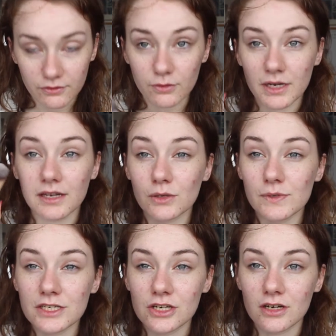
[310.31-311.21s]
I've got my
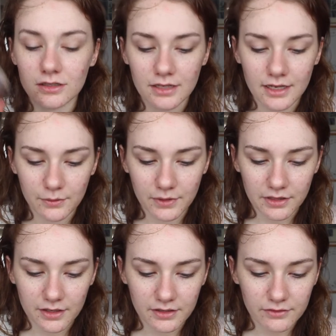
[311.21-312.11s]
Louise Young
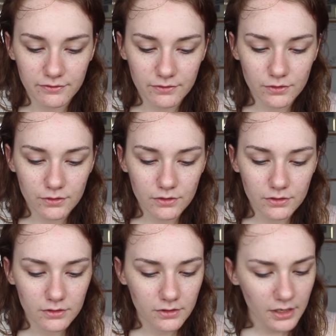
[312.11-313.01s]

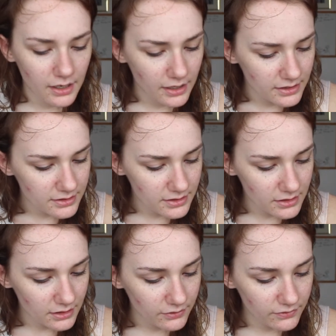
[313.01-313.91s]
LY34. This
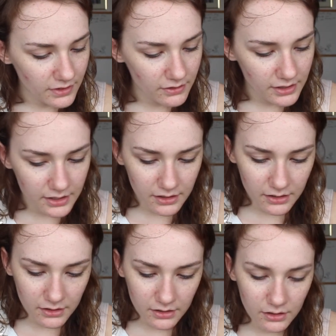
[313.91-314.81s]
is like a very
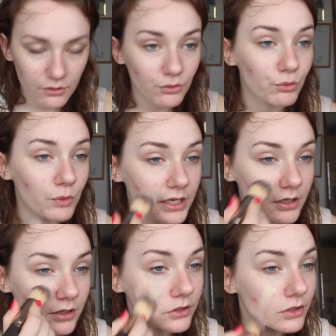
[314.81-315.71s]

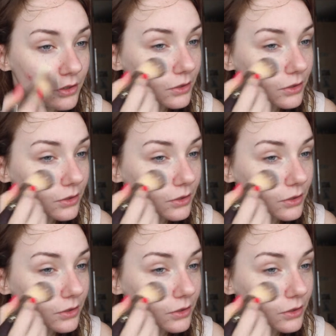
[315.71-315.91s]
weird